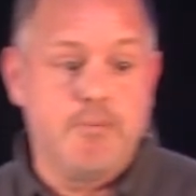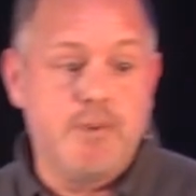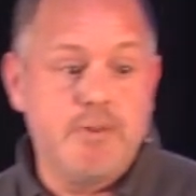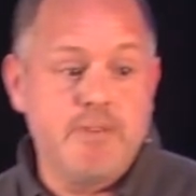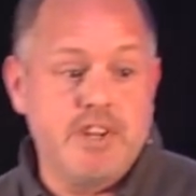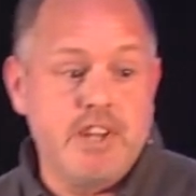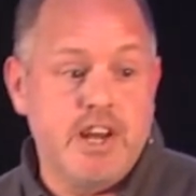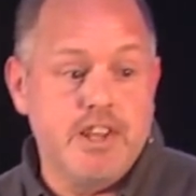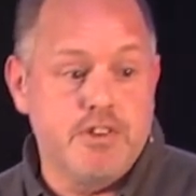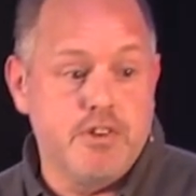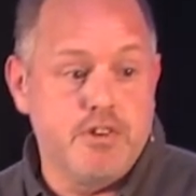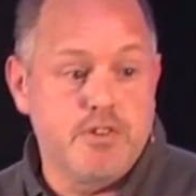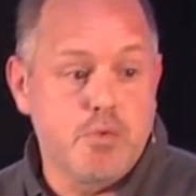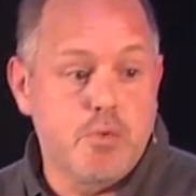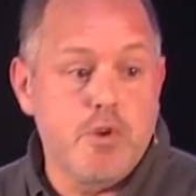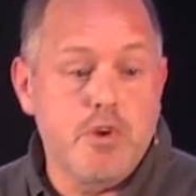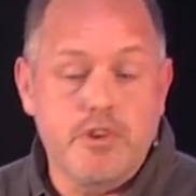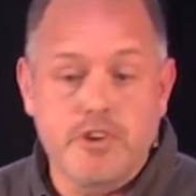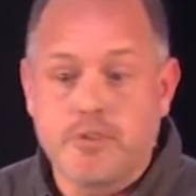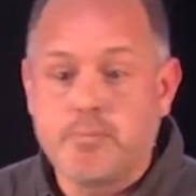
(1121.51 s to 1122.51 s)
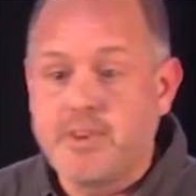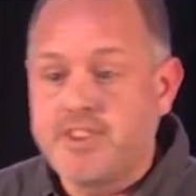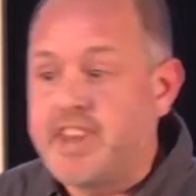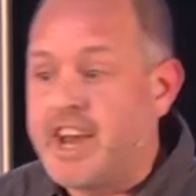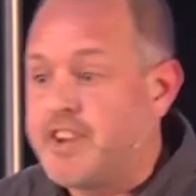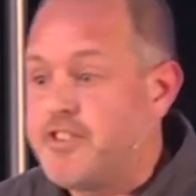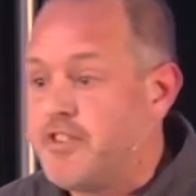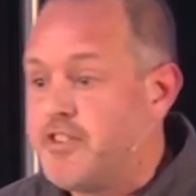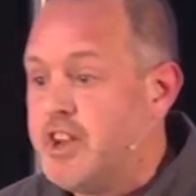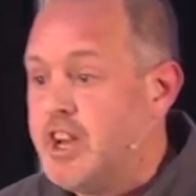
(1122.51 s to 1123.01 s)
Maybe not in those words, but
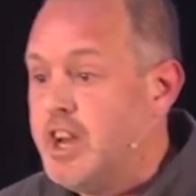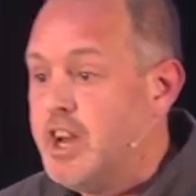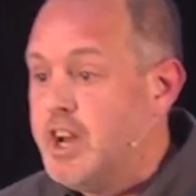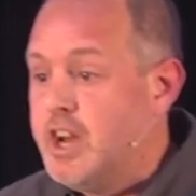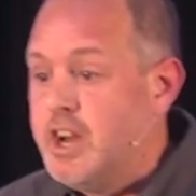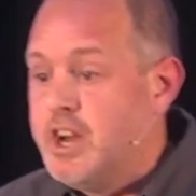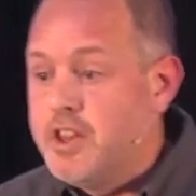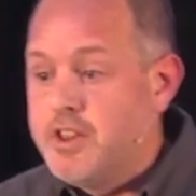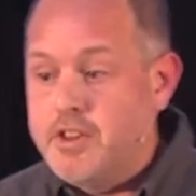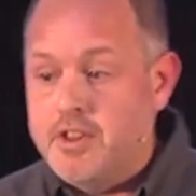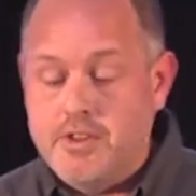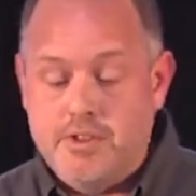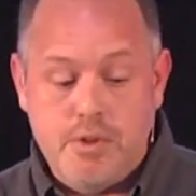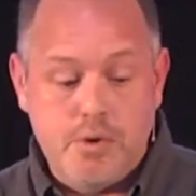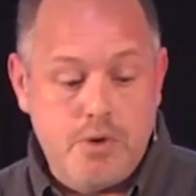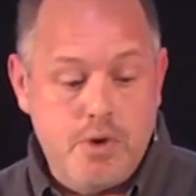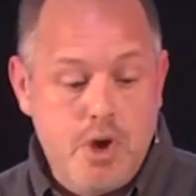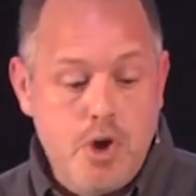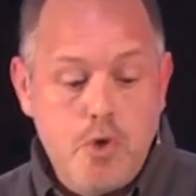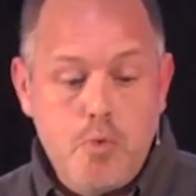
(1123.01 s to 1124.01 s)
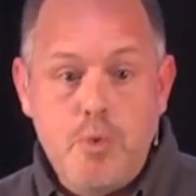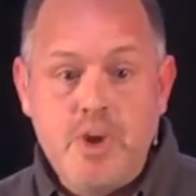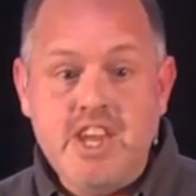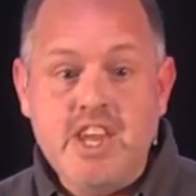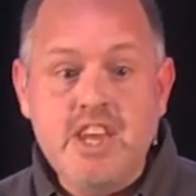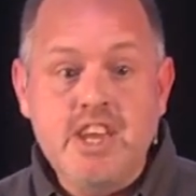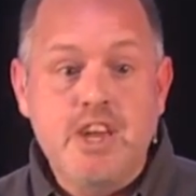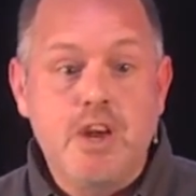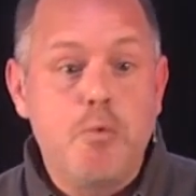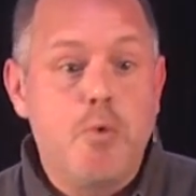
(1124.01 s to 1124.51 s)
that's
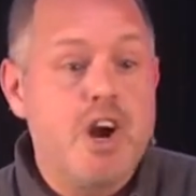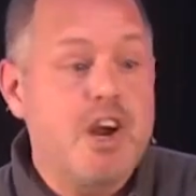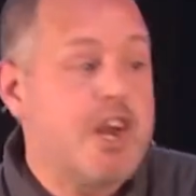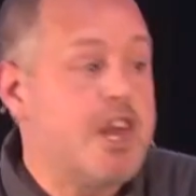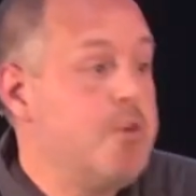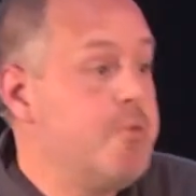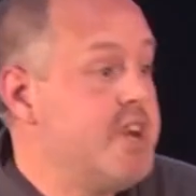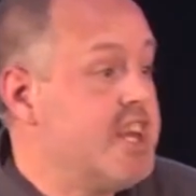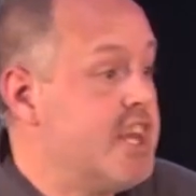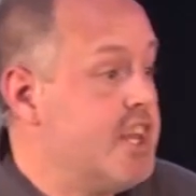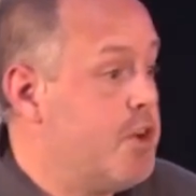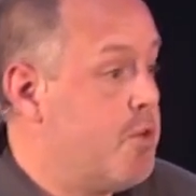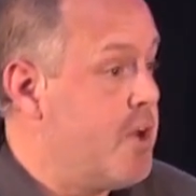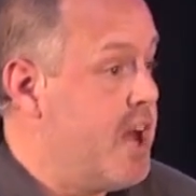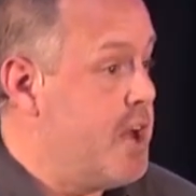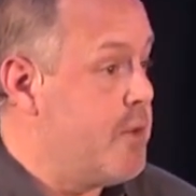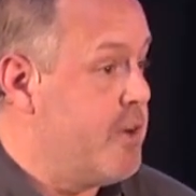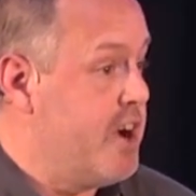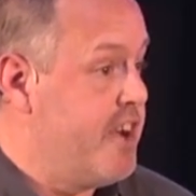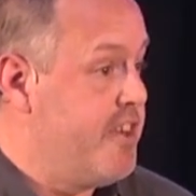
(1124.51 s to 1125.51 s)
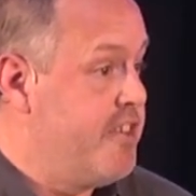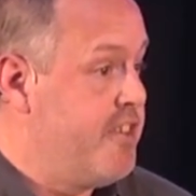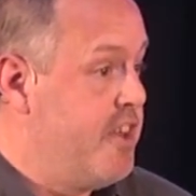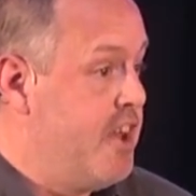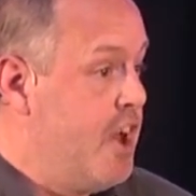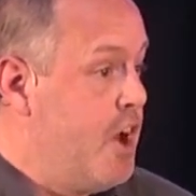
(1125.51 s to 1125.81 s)
what can we get away with?